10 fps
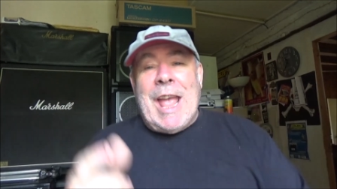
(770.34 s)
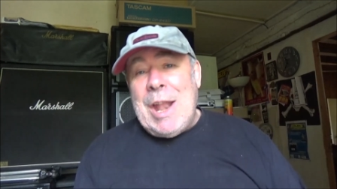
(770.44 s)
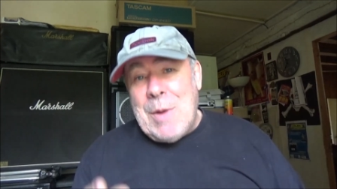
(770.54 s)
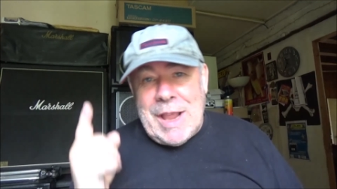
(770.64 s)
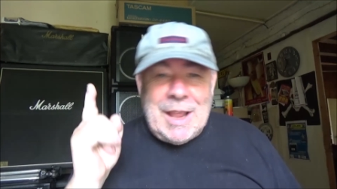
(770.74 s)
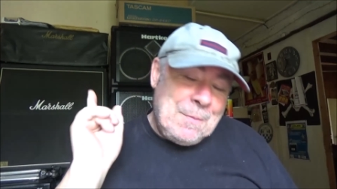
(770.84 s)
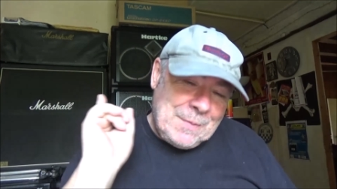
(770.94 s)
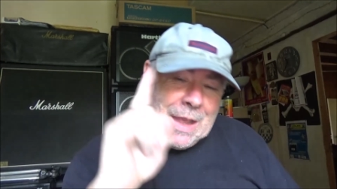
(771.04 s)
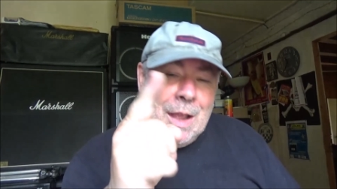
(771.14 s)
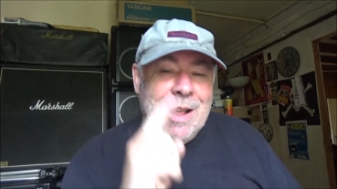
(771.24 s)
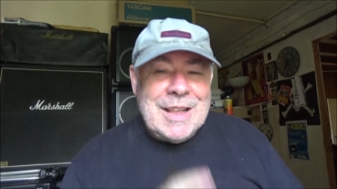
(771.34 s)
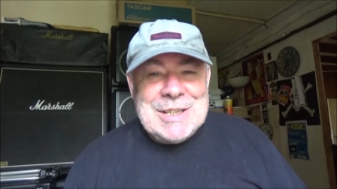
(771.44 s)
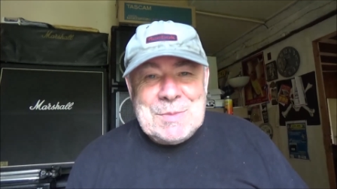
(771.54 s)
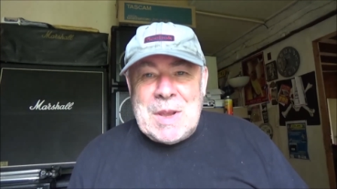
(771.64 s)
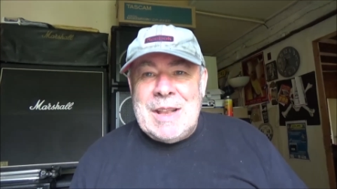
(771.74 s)
Anyway,
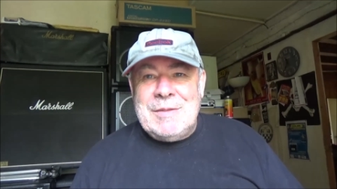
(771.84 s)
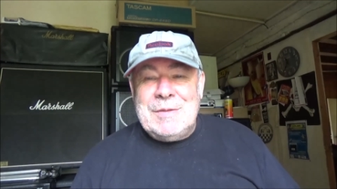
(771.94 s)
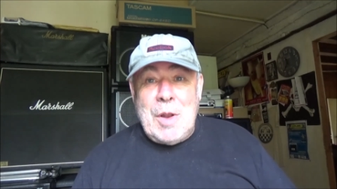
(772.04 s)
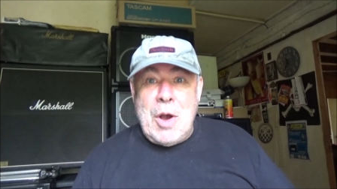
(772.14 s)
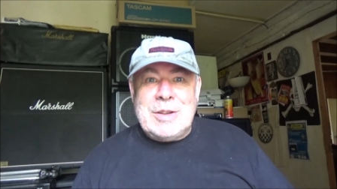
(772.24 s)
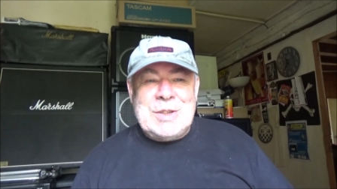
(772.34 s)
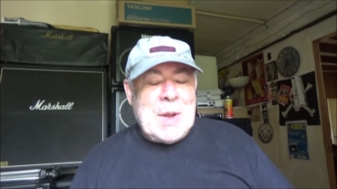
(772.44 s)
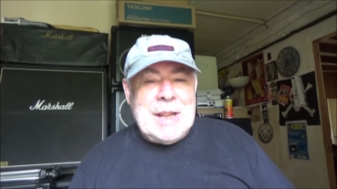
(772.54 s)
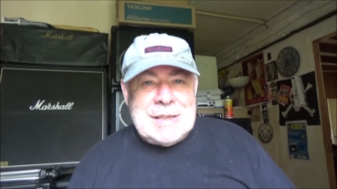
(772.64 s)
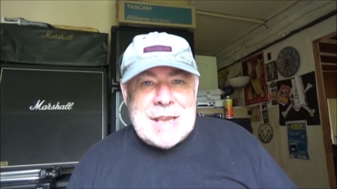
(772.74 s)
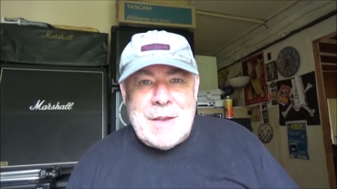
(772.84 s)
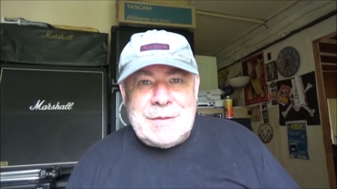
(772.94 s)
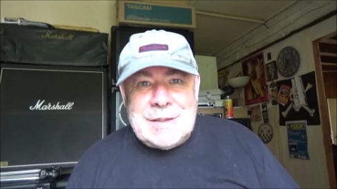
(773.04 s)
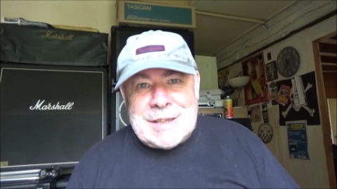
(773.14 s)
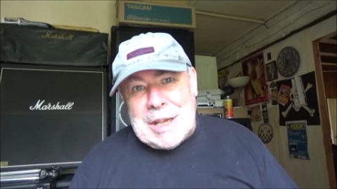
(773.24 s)
this has been vlog
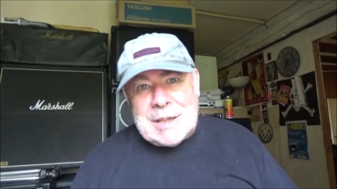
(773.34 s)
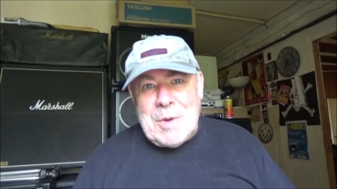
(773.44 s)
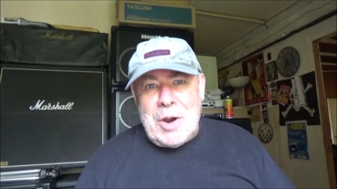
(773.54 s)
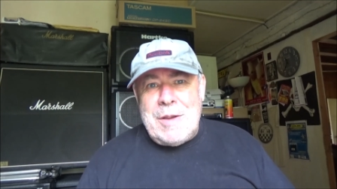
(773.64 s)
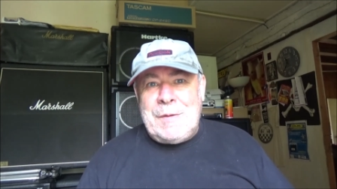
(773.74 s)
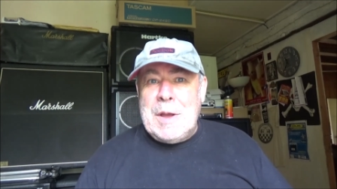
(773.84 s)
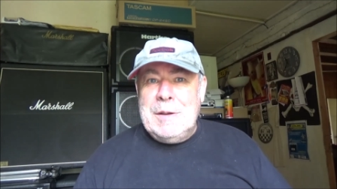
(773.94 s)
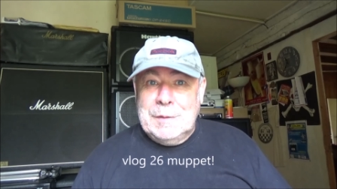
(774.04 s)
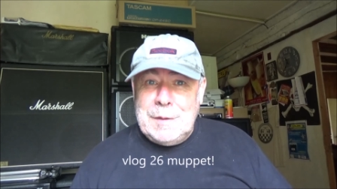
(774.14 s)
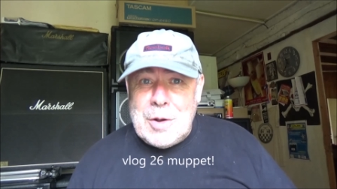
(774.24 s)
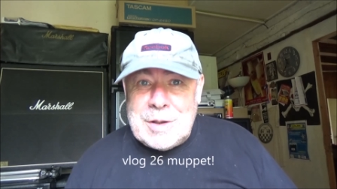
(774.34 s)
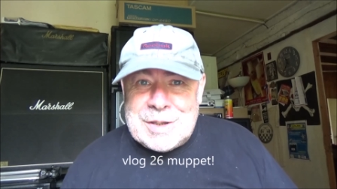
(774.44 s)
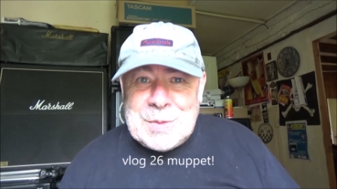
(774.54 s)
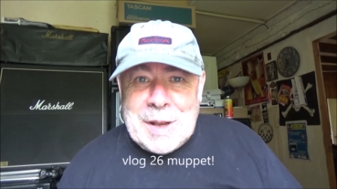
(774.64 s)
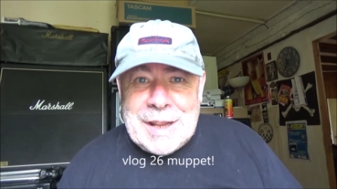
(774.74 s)
27. See you tomorrow for
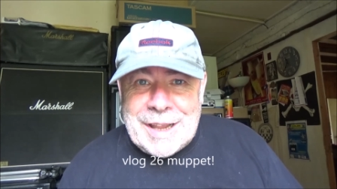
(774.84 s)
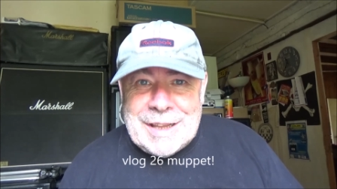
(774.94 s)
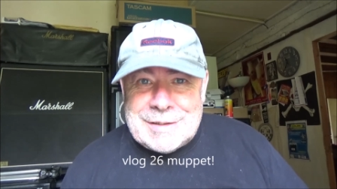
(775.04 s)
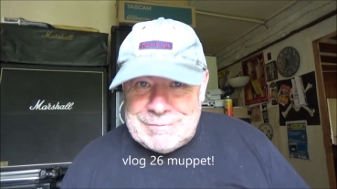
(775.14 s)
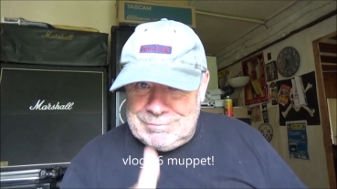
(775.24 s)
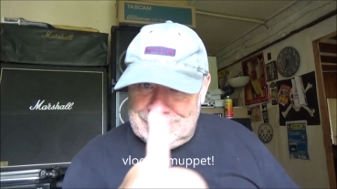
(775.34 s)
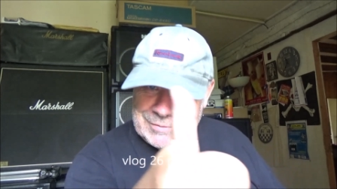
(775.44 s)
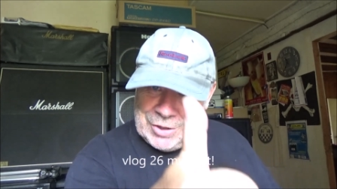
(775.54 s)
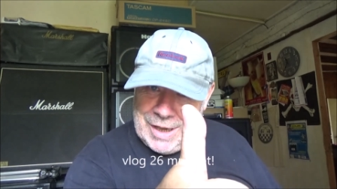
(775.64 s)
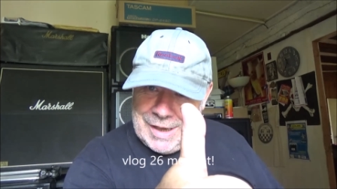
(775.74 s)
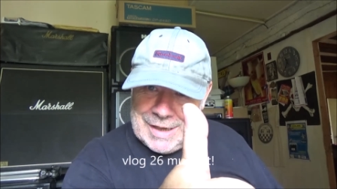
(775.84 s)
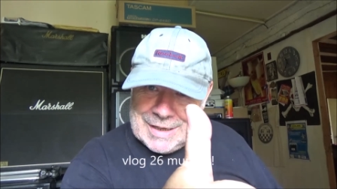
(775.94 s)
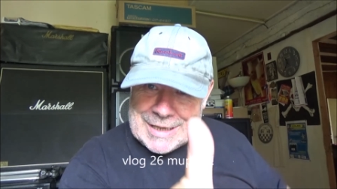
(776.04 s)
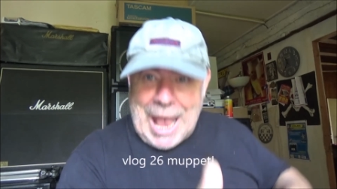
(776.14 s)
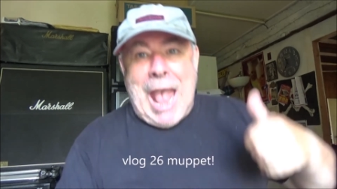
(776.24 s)
vlog 28.
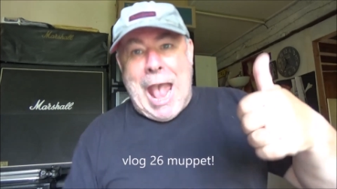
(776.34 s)
Cheers.